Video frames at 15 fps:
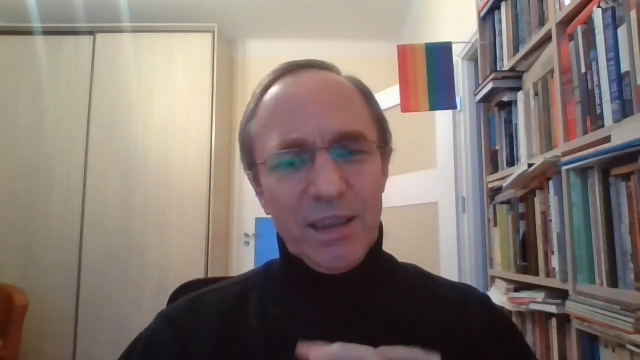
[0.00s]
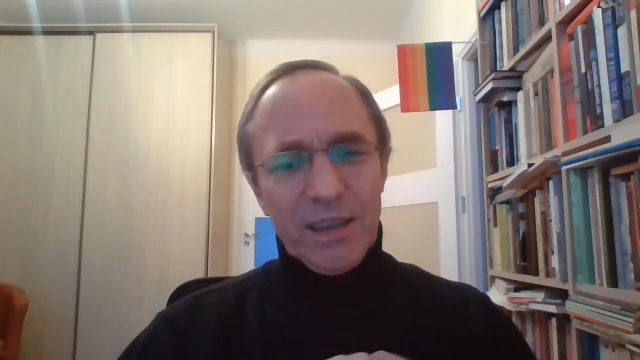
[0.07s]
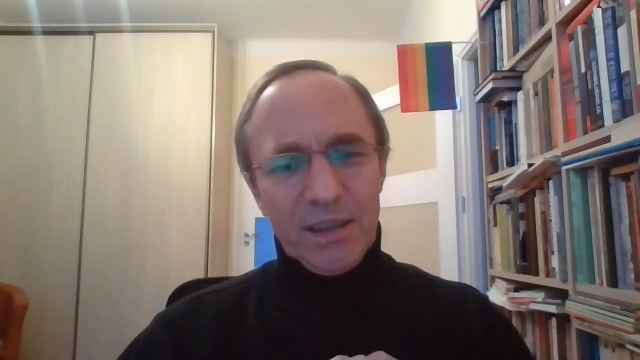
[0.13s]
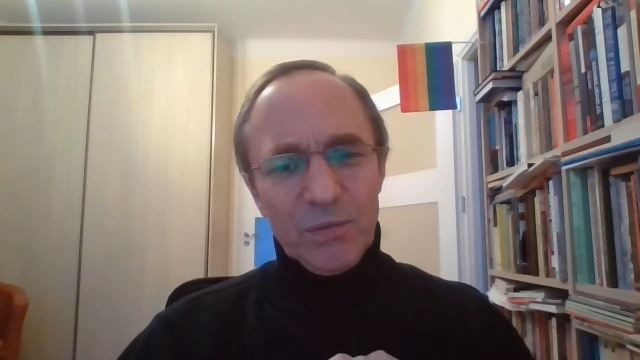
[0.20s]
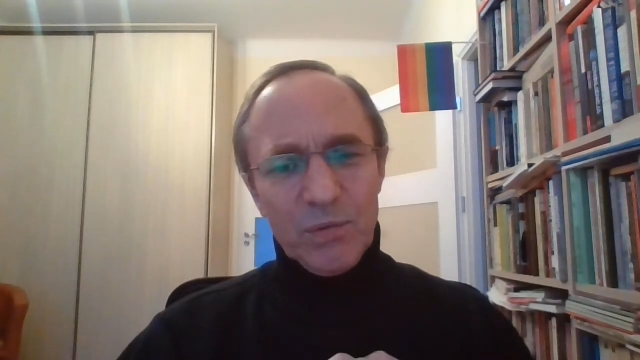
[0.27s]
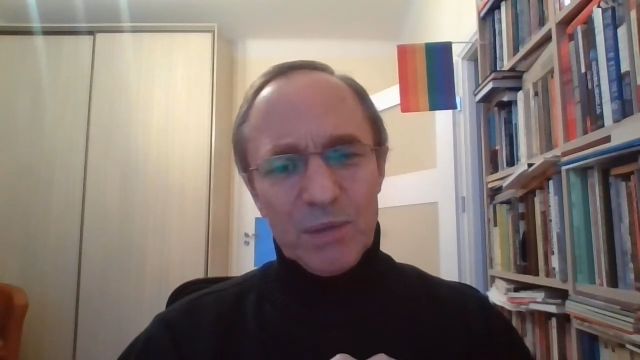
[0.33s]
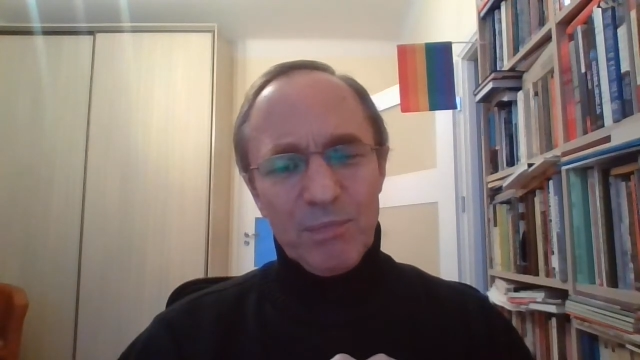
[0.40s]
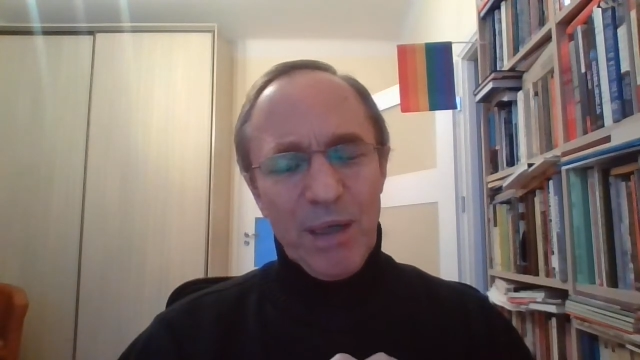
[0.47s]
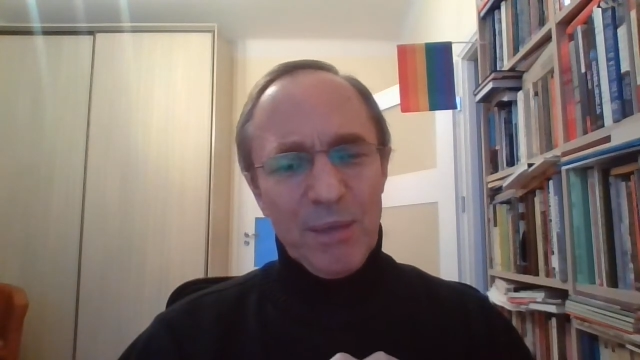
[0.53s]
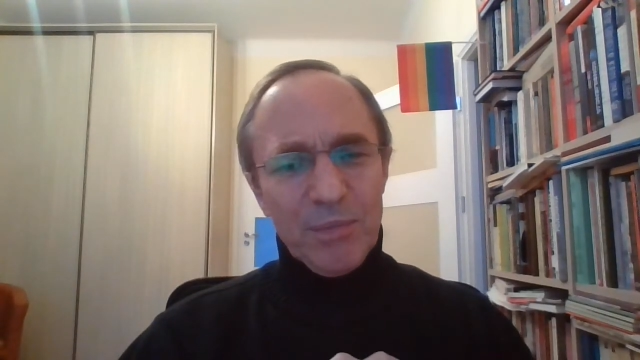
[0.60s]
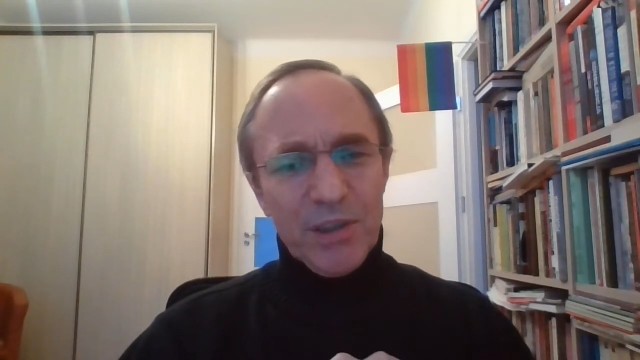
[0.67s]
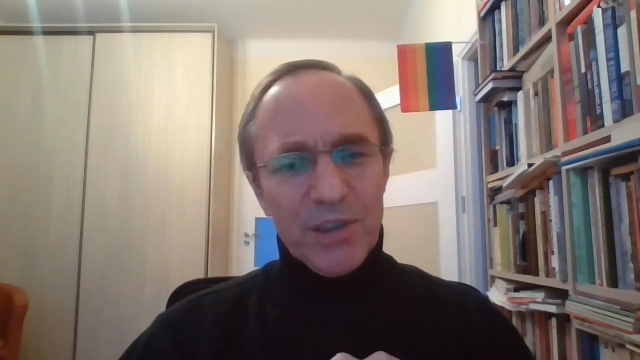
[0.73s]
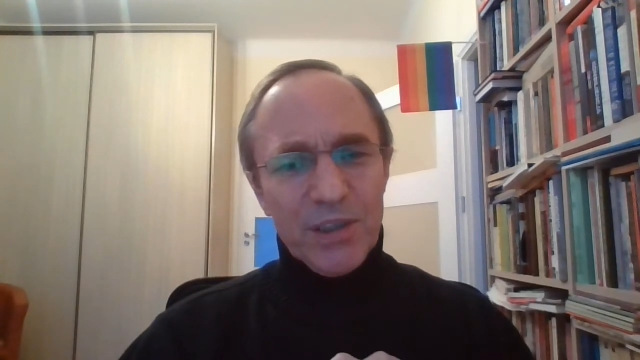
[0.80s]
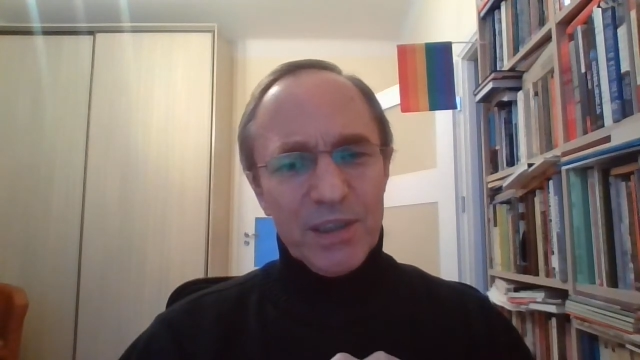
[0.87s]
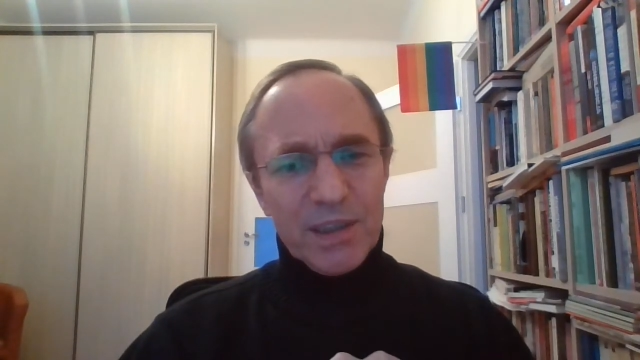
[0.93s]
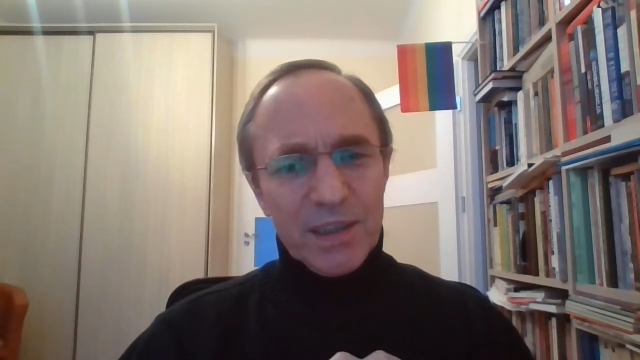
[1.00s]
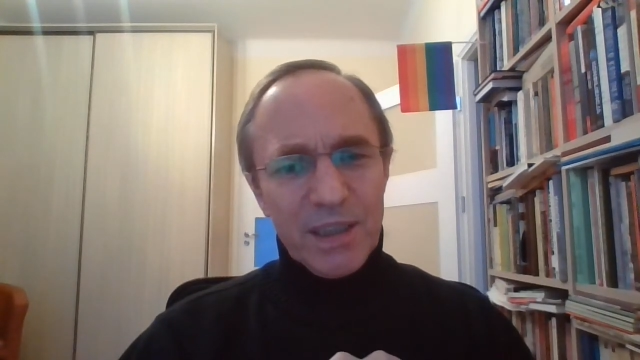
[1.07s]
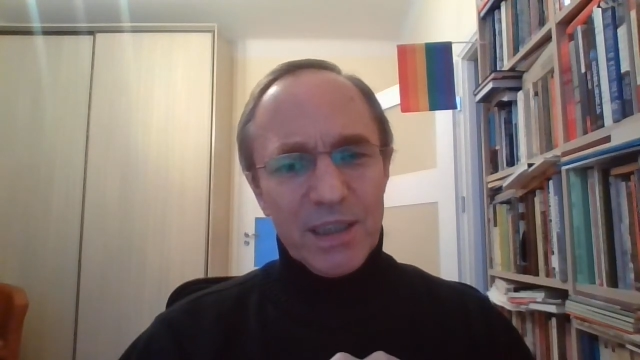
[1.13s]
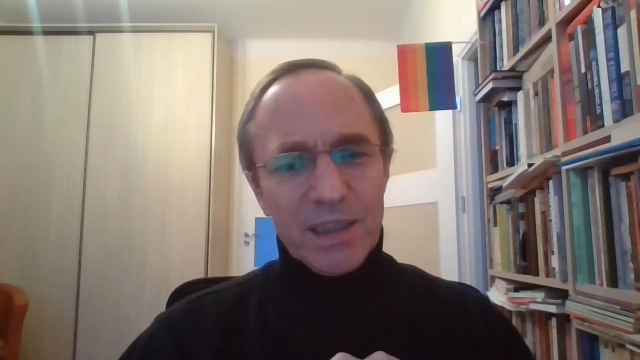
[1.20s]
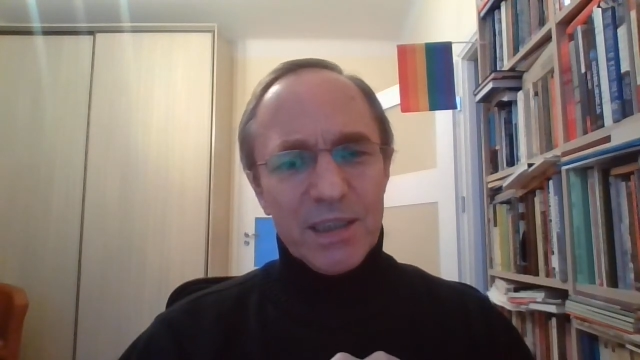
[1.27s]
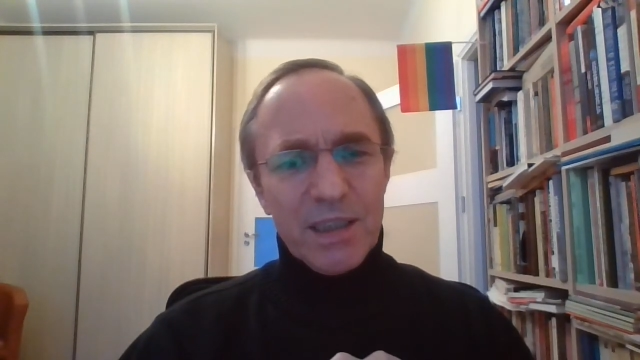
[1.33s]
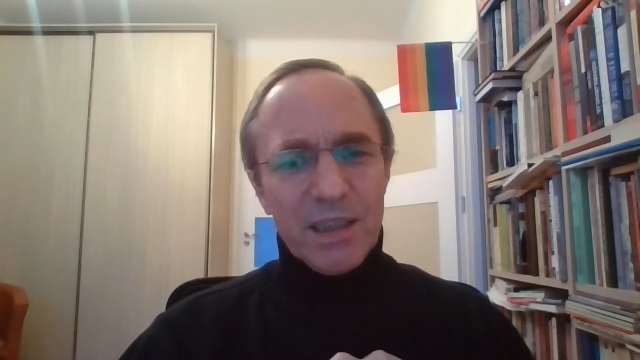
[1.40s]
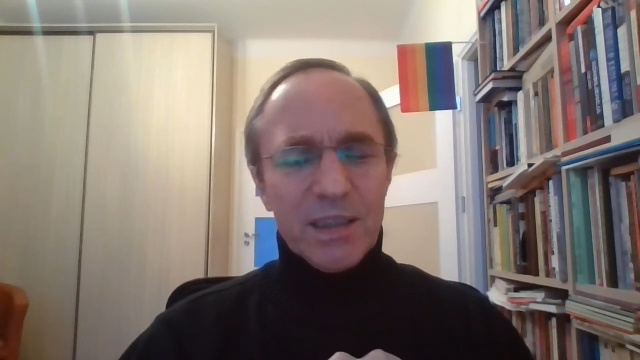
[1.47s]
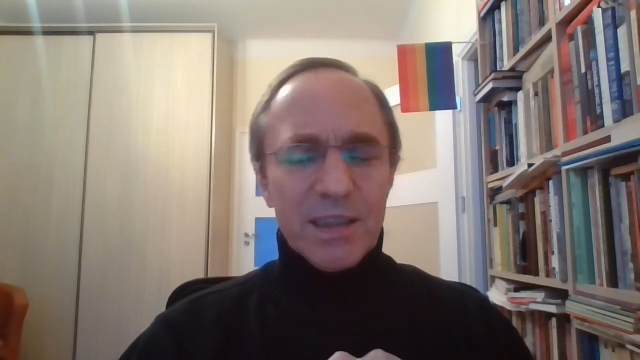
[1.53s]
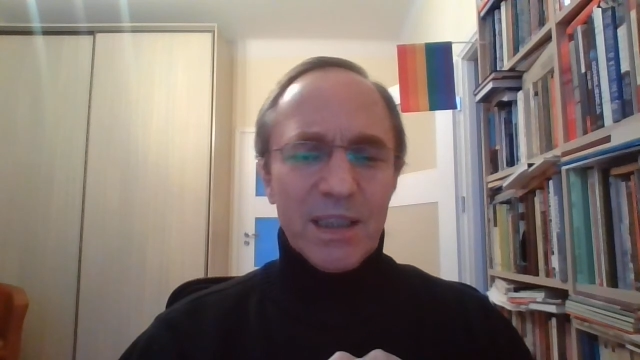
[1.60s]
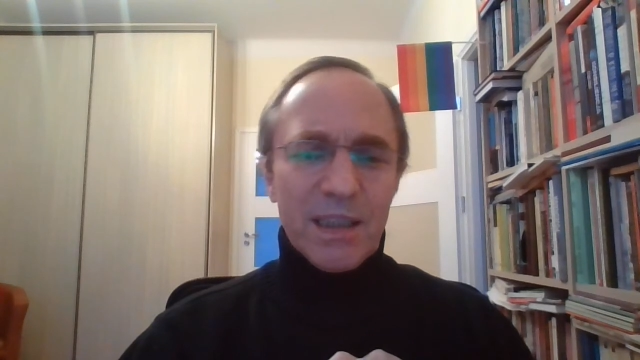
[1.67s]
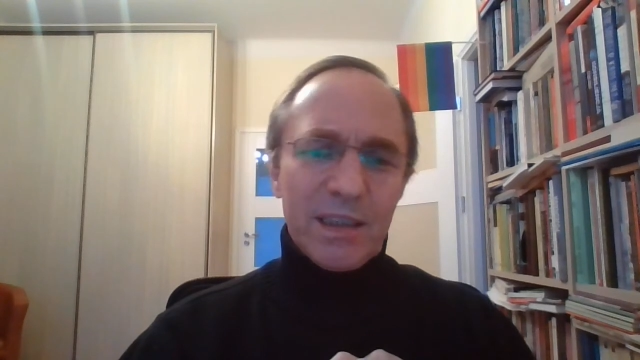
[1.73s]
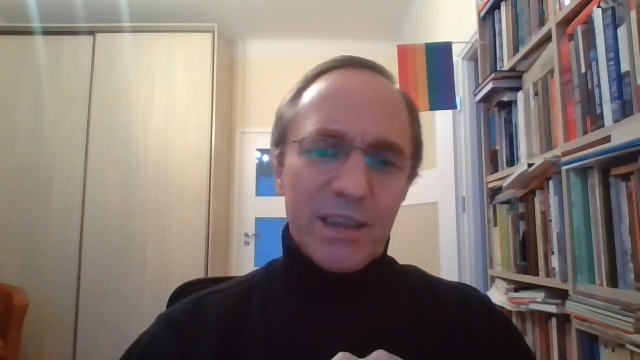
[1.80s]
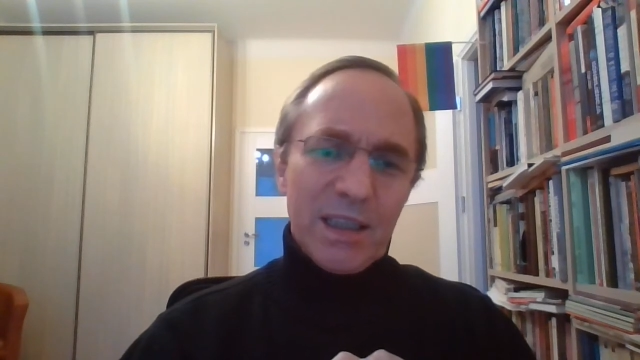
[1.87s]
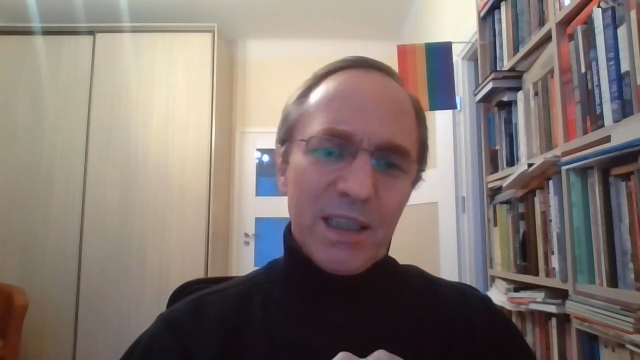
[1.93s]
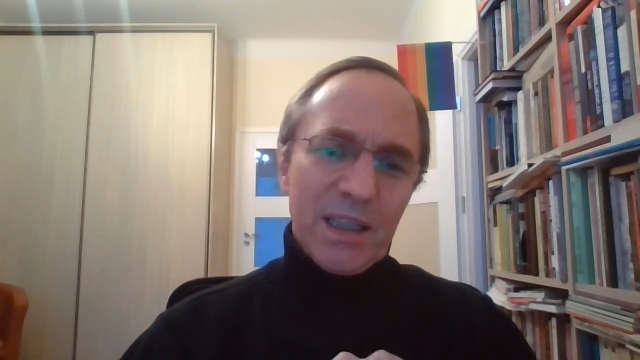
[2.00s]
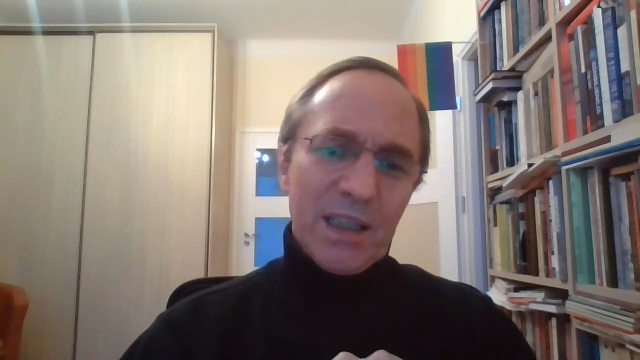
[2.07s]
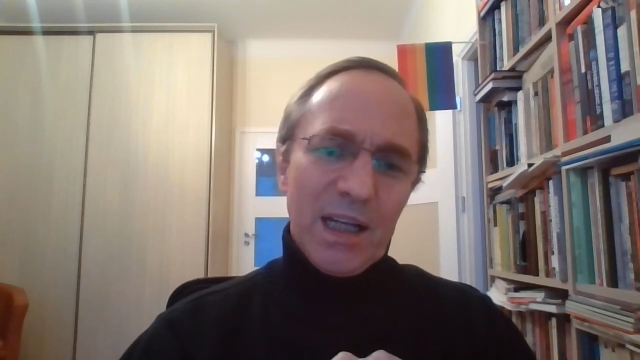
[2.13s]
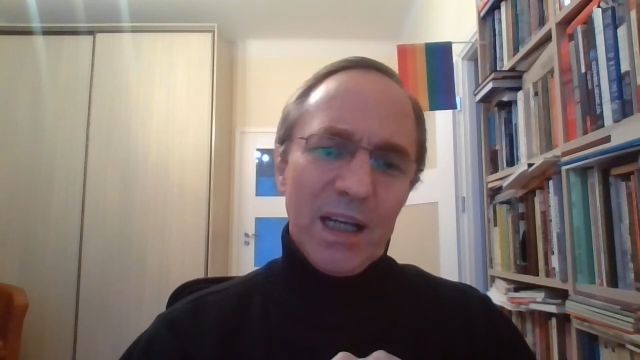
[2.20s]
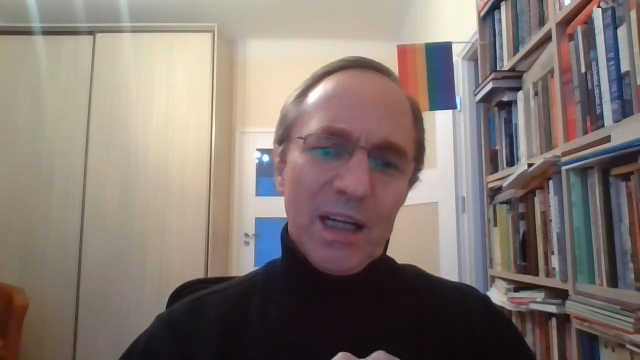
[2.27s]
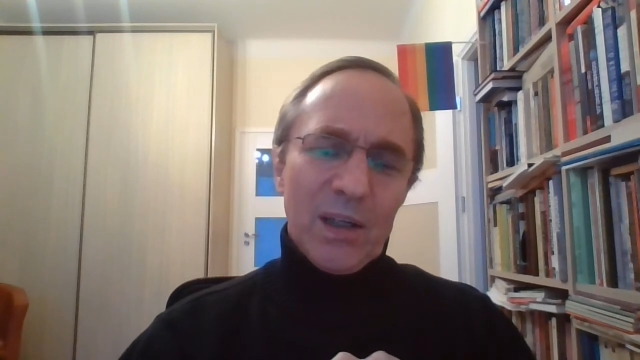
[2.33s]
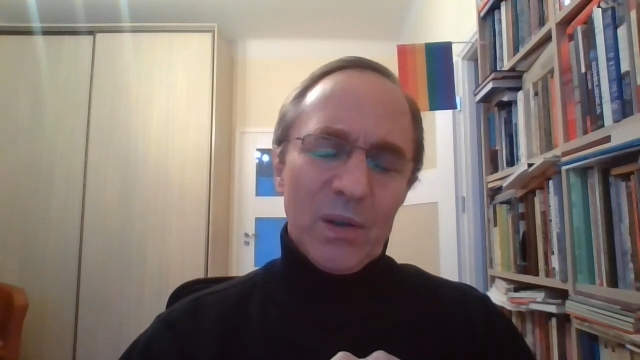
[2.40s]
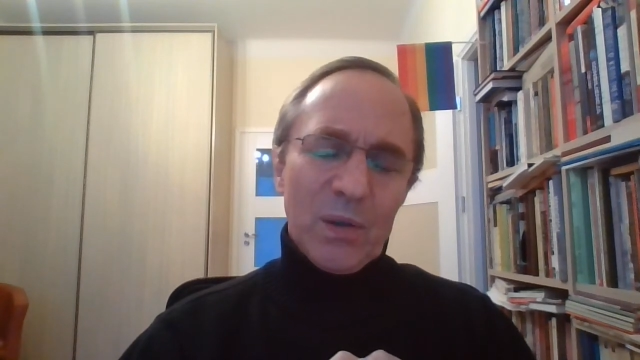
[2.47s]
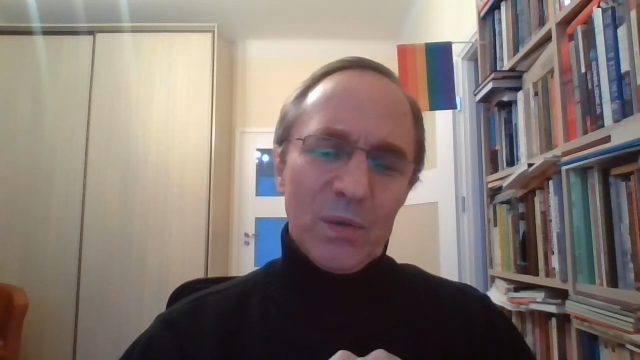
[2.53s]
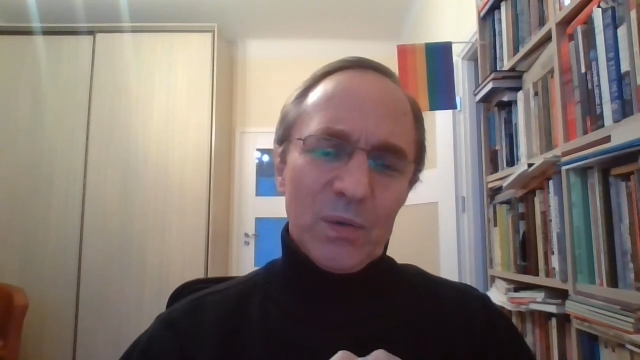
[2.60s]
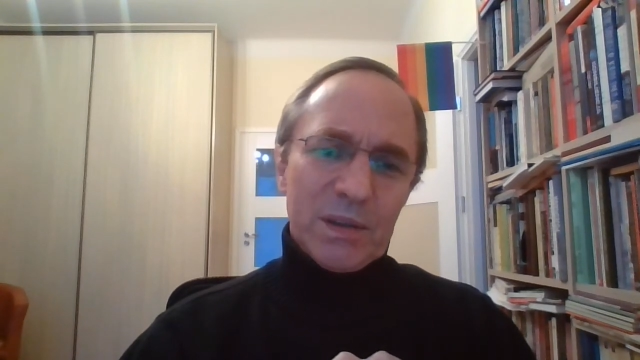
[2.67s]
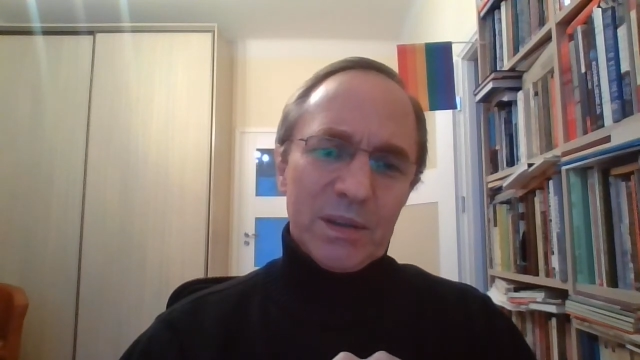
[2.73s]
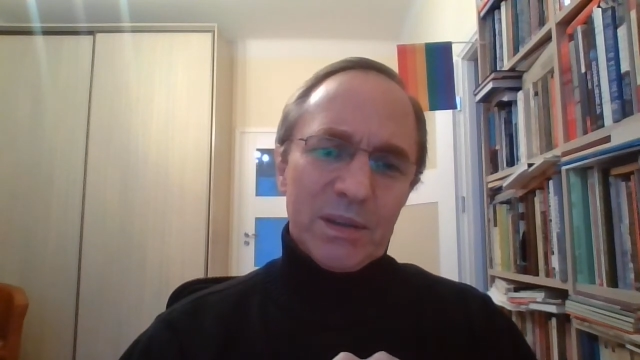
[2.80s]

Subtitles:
It was published in the 60s, until now